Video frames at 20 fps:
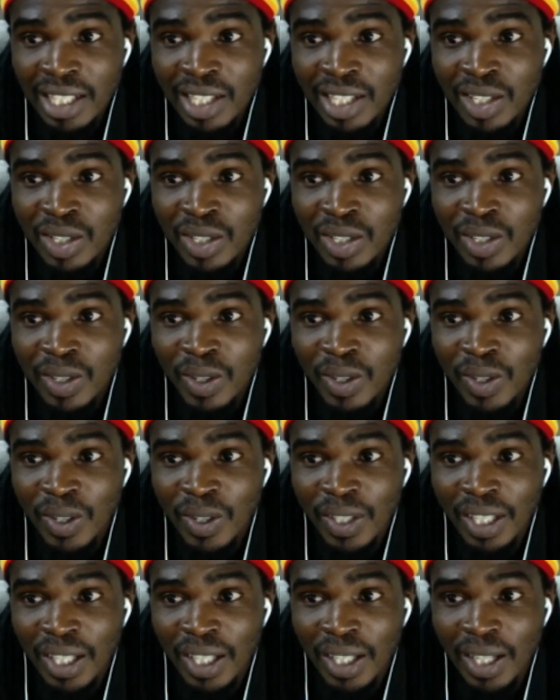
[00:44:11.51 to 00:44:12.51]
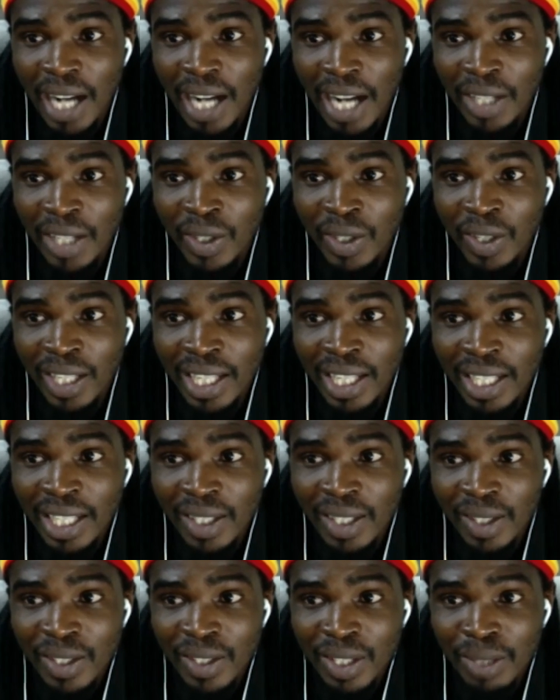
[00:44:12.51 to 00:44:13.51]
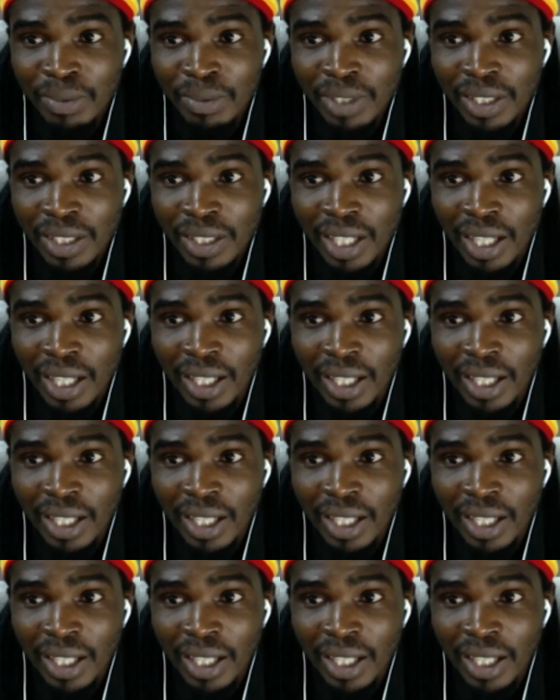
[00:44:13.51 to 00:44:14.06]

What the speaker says: is Ayole or something.